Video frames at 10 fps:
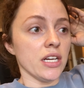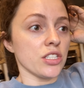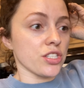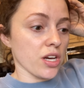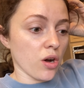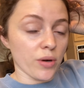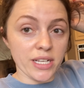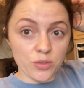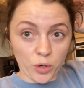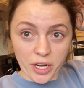So
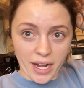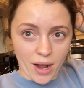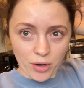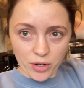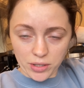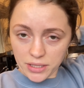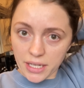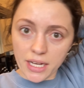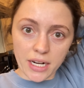he's working out currently,